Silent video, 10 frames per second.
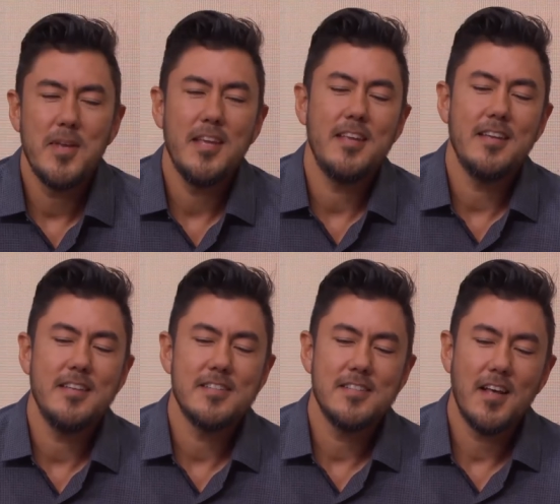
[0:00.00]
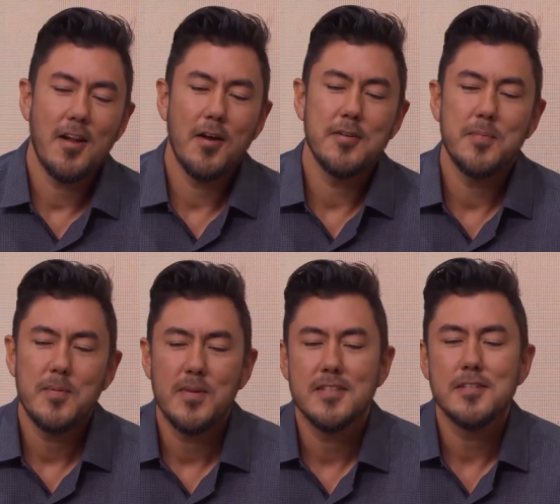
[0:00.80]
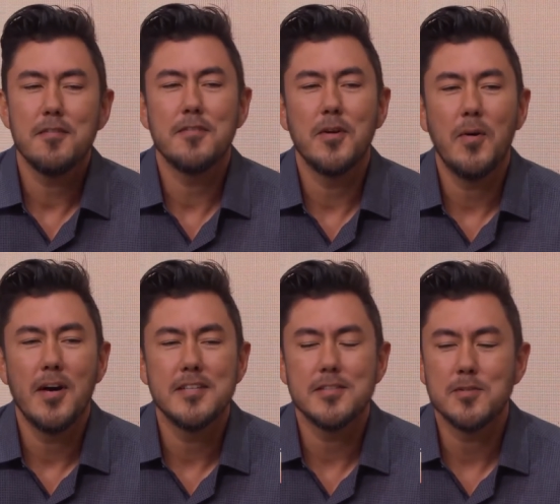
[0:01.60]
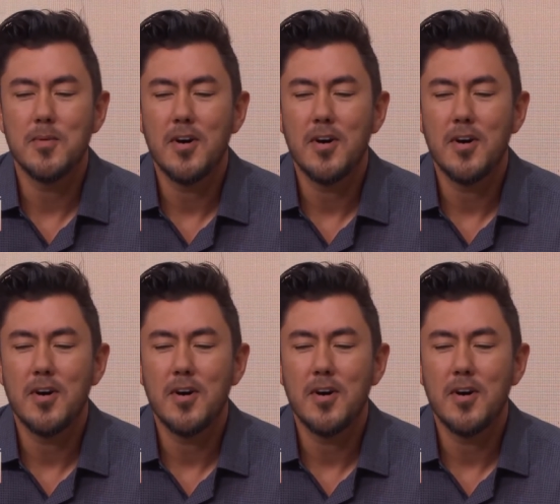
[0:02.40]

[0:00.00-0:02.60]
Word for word: mean, it's not hard to be big stuff in Hawaii. It's a small